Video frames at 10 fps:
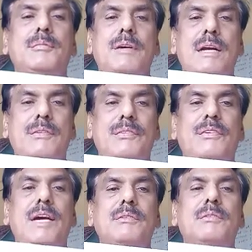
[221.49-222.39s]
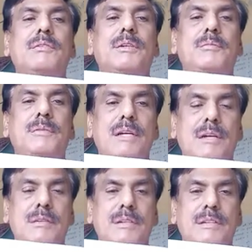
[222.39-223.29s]

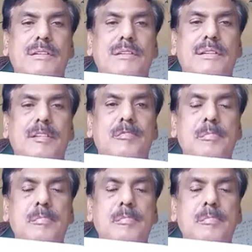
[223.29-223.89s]
hour it is here.